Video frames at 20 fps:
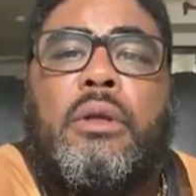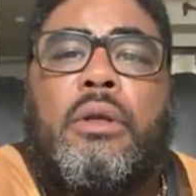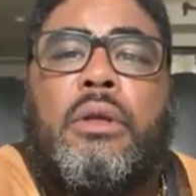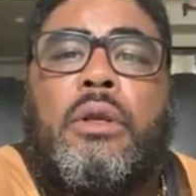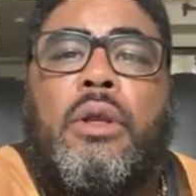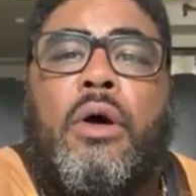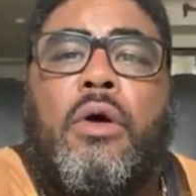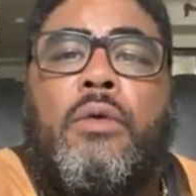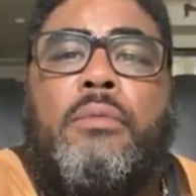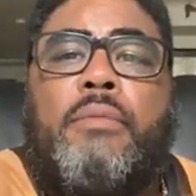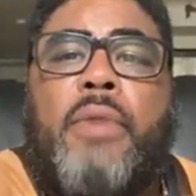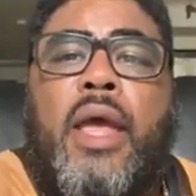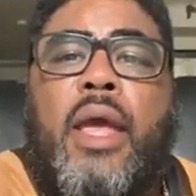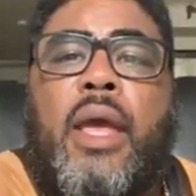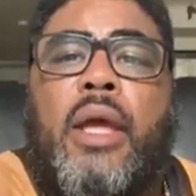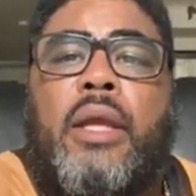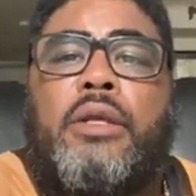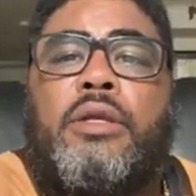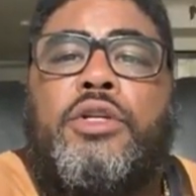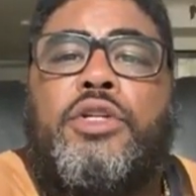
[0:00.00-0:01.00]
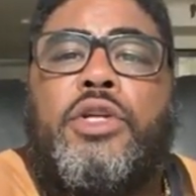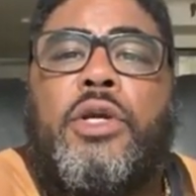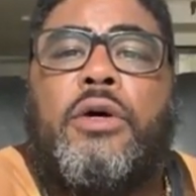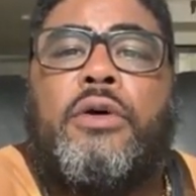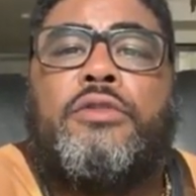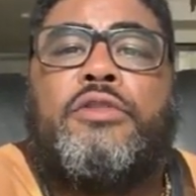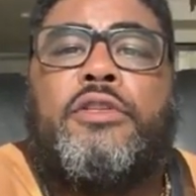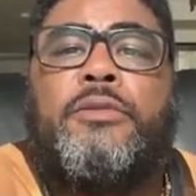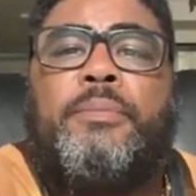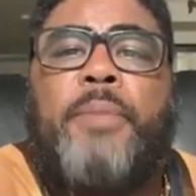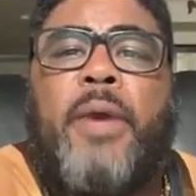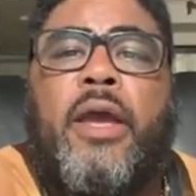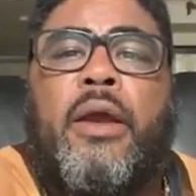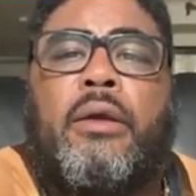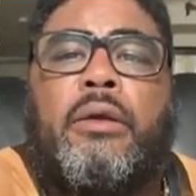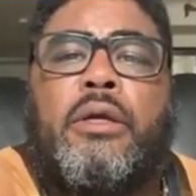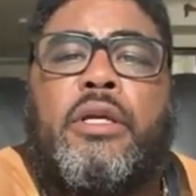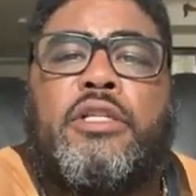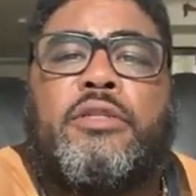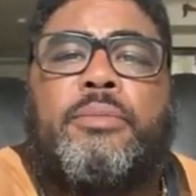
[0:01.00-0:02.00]
No man shall
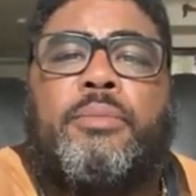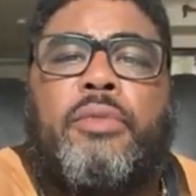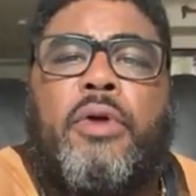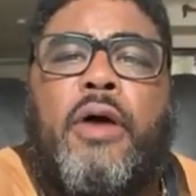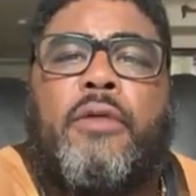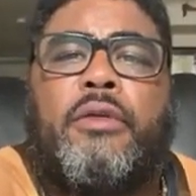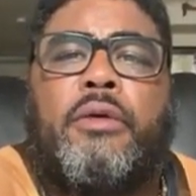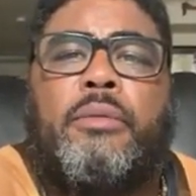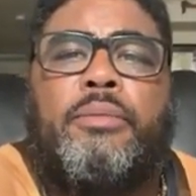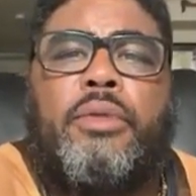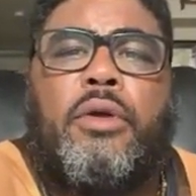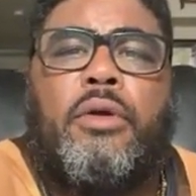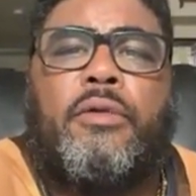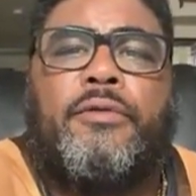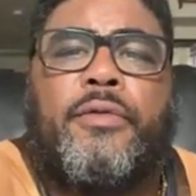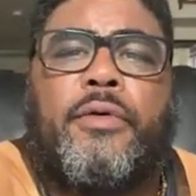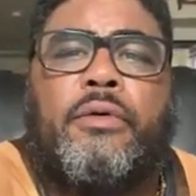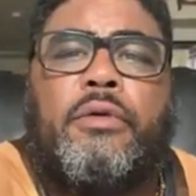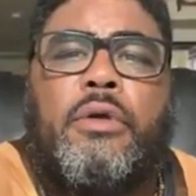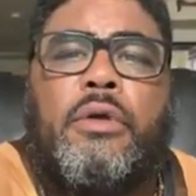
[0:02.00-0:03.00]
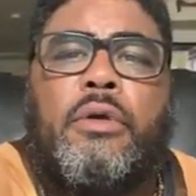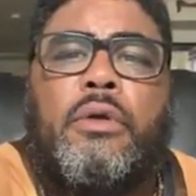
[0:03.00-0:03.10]
spare his brother. Beautiful.